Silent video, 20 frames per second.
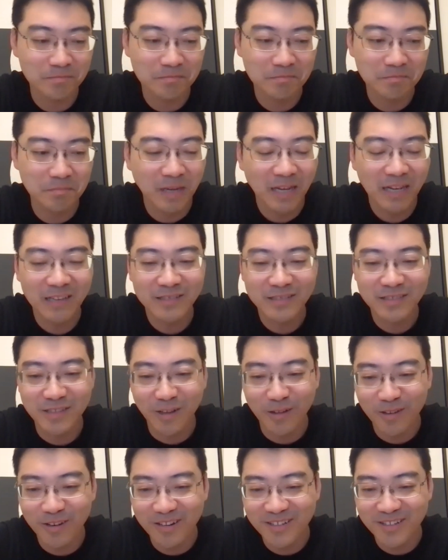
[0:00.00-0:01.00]
millions of
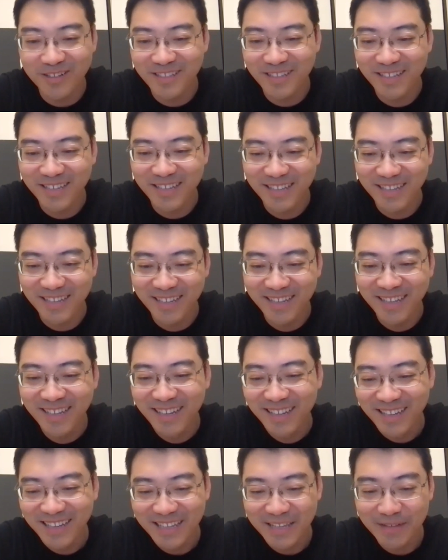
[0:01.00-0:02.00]
dollars
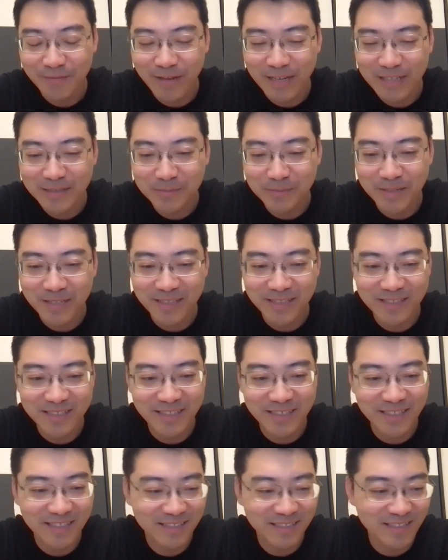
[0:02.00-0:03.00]
investment
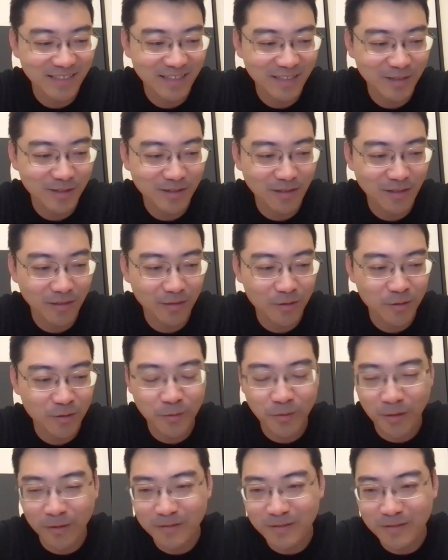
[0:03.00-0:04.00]
and
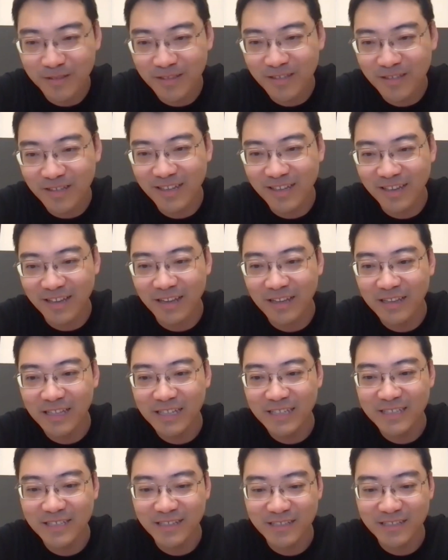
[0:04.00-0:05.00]
2,000
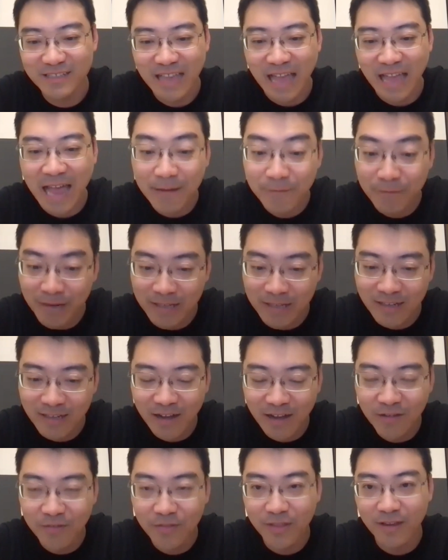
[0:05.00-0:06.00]
clinicians have it
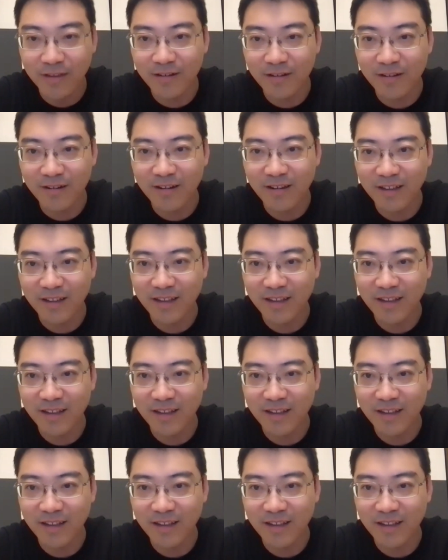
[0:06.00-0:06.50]
on their